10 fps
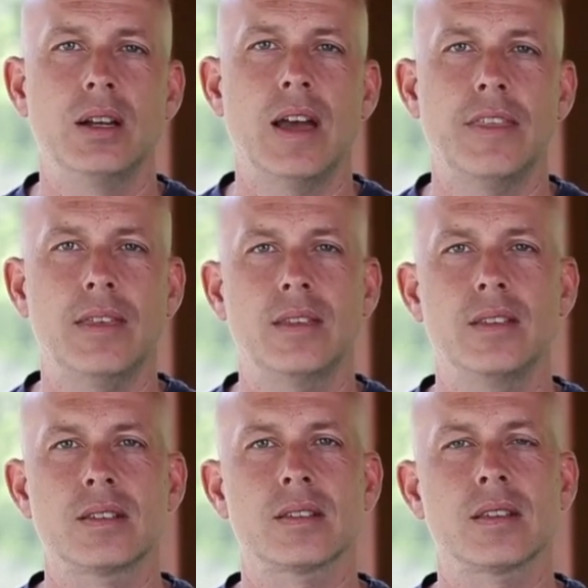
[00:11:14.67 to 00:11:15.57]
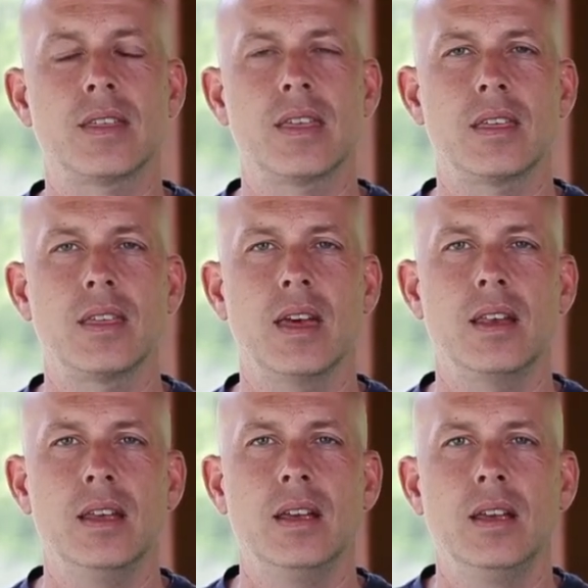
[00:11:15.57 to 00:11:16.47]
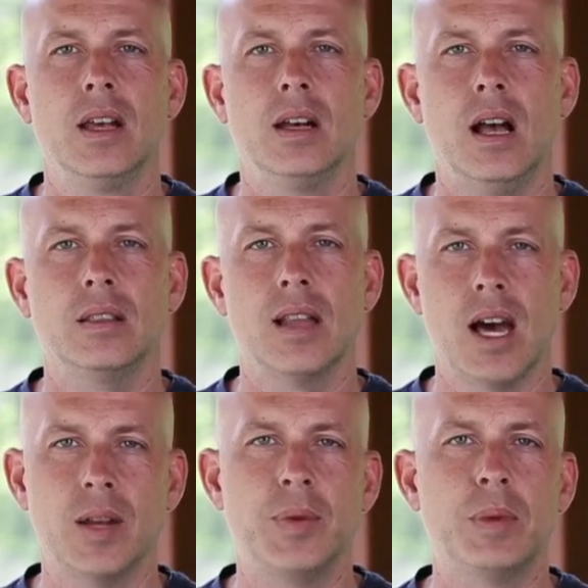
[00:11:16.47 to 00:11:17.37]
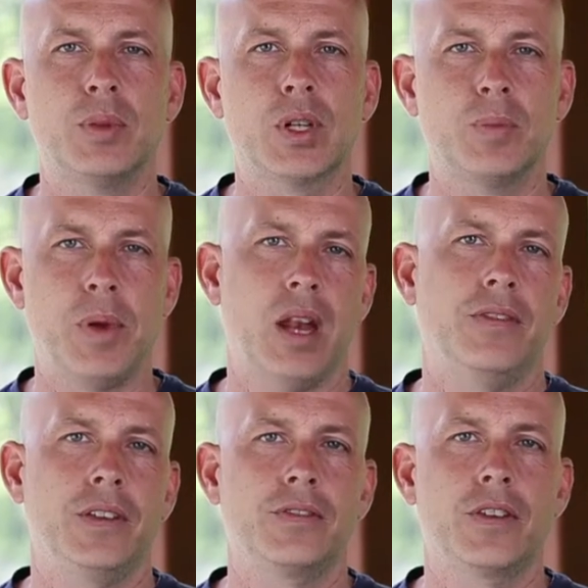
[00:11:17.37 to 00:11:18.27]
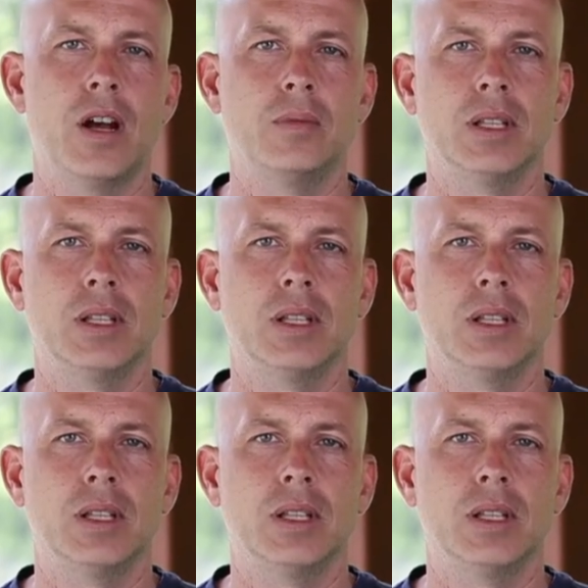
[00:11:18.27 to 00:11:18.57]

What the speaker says: I think this is a thing that a lot of people could benefit from.